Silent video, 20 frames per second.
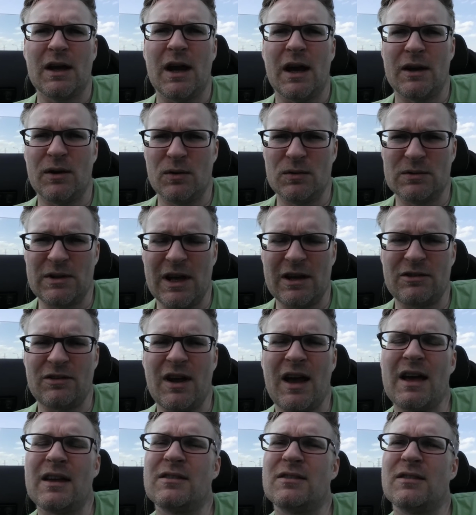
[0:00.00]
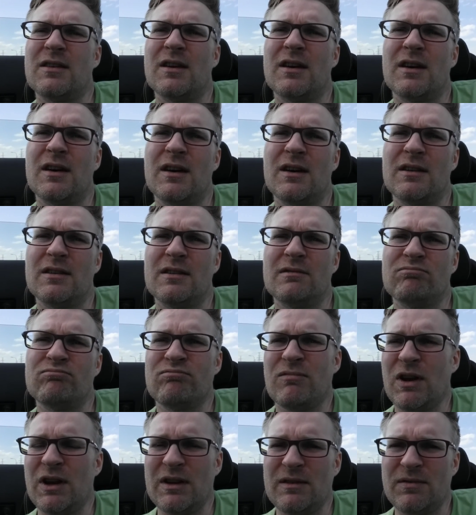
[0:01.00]
I know Dash has an
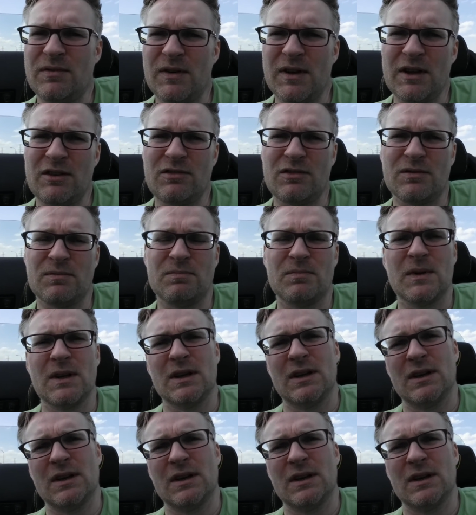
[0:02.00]
inflation